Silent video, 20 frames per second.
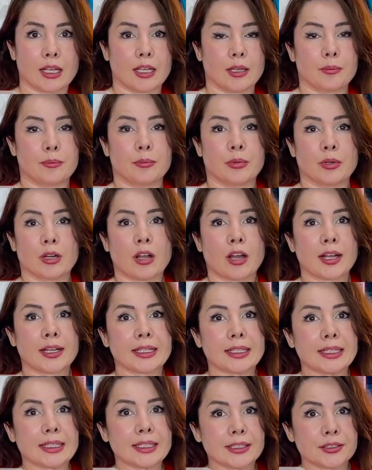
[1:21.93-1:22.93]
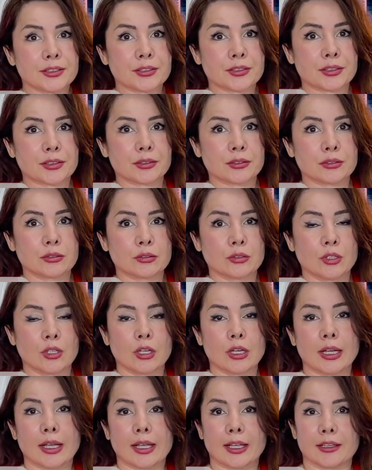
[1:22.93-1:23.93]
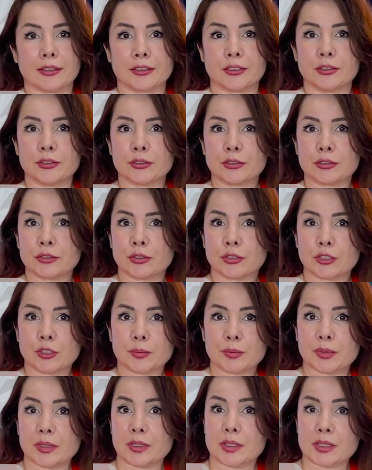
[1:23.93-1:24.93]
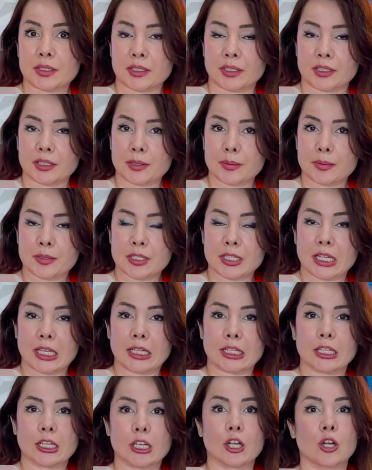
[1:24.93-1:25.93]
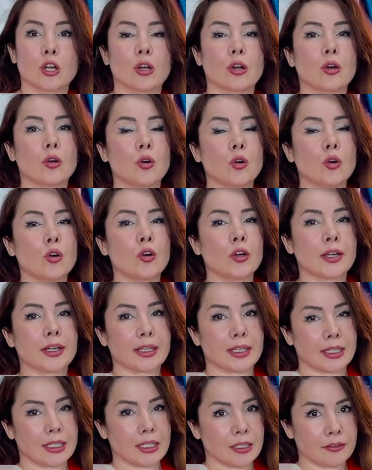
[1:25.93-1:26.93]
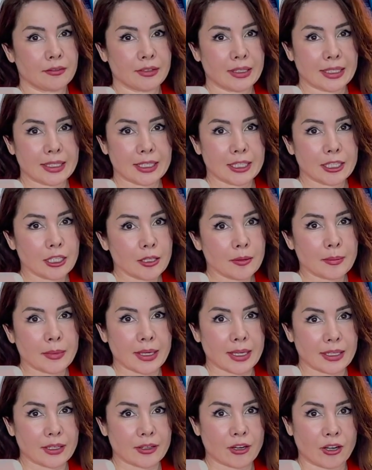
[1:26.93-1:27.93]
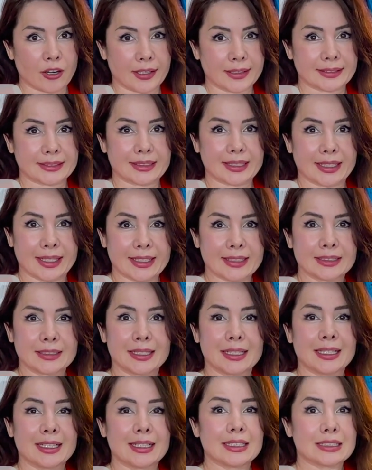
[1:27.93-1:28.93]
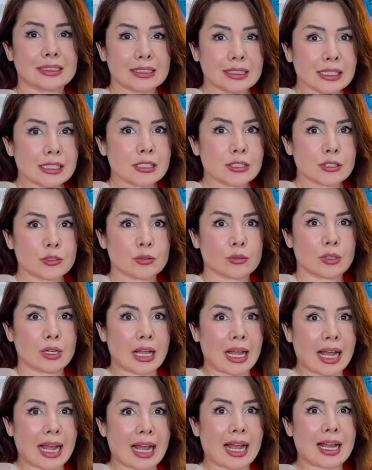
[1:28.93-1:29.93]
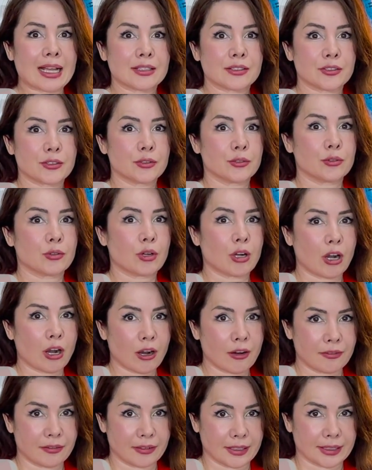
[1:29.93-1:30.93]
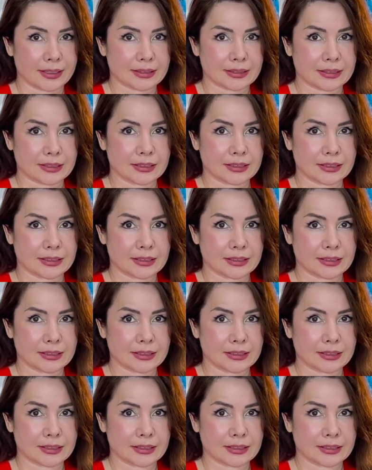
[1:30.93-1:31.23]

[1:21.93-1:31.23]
a blog intro, a YouTube description, or even email content, this tool has you covered.